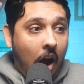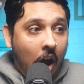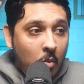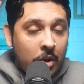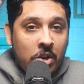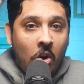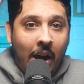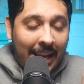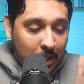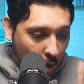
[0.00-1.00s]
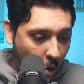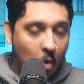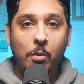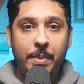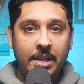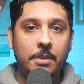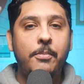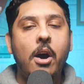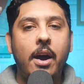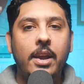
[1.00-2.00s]
I would not at all be
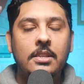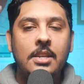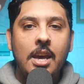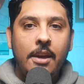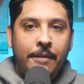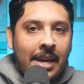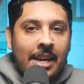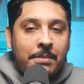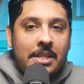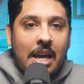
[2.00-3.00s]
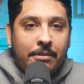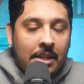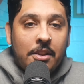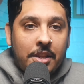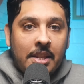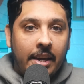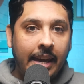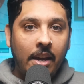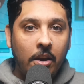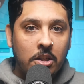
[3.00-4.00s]
surprised if he himself didn't think that
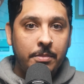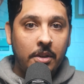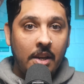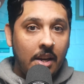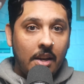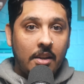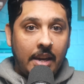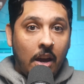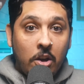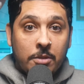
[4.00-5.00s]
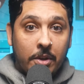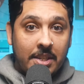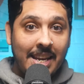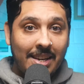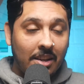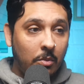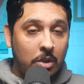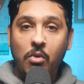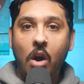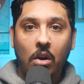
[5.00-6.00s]
Kate Osmer said
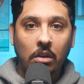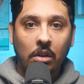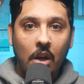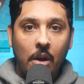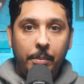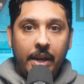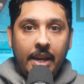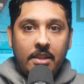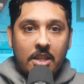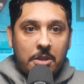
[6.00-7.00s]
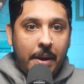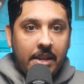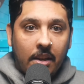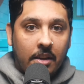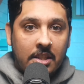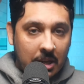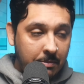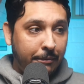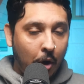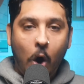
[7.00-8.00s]
was wrong. But he suspended her
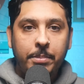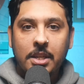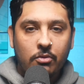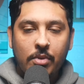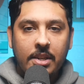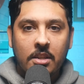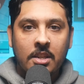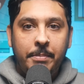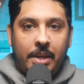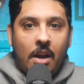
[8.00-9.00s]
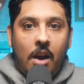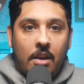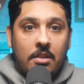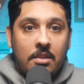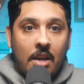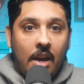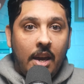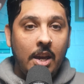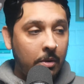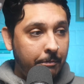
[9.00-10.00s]
simply for optics reasons and because
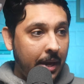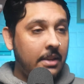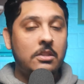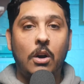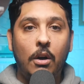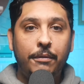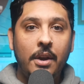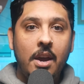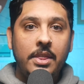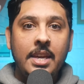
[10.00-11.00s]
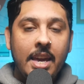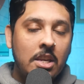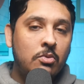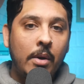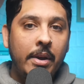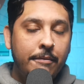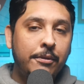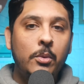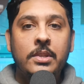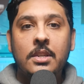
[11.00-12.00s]
he would have pissed off the Israel
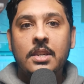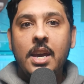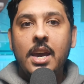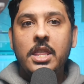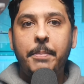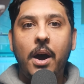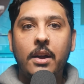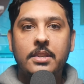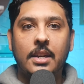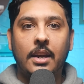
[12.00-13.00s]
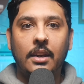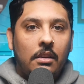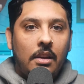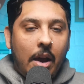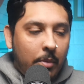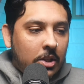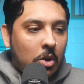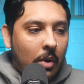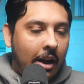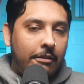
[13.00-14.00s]
influencers in the party. And we
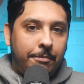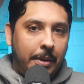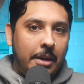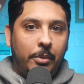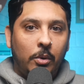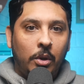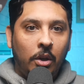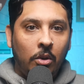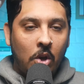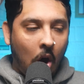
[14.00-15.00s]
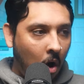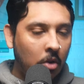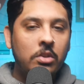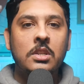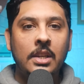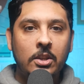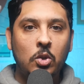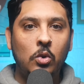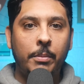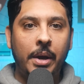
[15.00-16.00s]
do have people who constantly
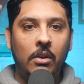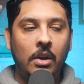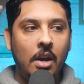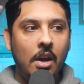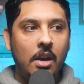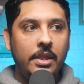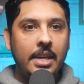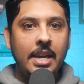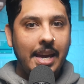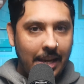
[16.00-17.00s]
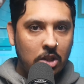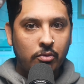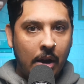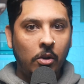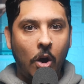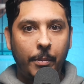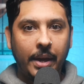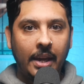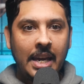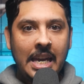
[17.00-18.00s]
talk about the Israel
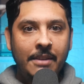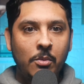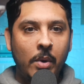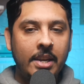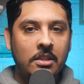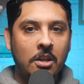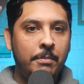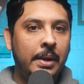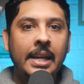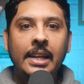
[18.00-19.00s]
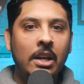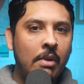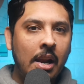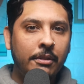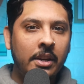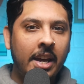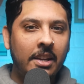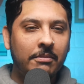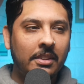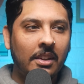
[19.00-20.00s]
lobby, even when it's completely irrelevant. And
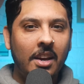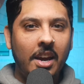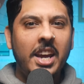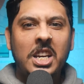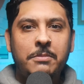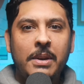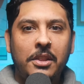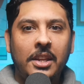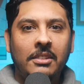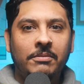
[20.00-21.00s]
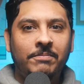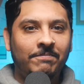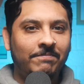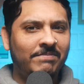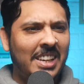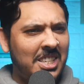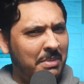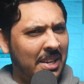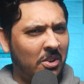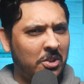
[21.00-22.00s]
it does make you think, that's a
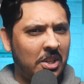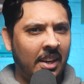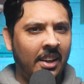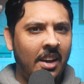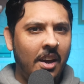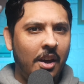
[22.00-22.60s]
bit dodgy.